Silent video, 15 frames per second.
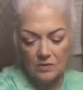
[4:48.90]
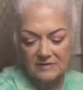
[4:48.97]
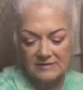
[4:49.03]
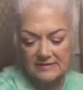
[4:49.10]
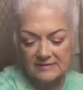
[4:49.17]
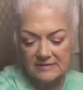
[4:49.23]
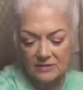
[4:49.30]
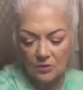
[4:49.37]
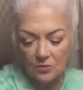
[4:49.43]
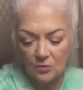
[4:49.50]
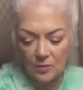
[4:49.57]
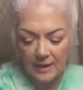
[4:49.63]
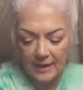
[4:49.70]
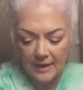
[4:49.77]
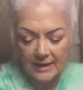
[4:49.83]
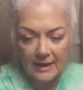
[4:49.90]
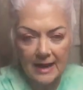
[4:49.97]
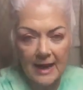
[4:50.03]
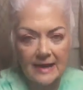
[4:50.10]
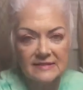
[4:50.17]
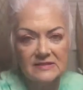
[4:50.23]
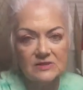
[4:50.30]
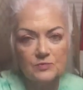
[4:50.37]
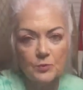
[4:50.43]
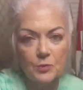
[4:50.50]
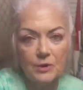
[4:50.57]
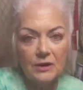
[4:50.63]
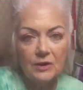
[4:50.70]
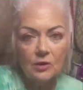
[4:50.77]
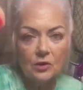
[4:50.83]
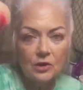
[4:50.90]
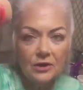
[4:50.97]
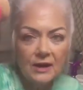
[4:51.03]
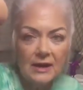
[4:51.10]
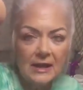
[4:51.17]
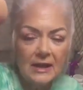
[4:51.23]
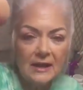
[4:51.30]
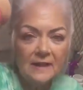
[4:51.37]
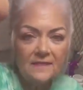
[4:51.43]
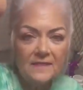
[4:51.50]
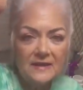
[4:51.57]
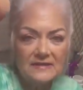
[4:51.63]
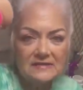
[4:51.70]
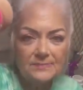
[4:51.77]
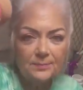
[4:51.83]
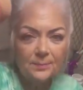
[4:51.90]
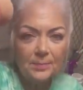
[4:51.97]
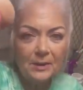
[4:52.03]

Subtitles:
was still wet, I sprinkled this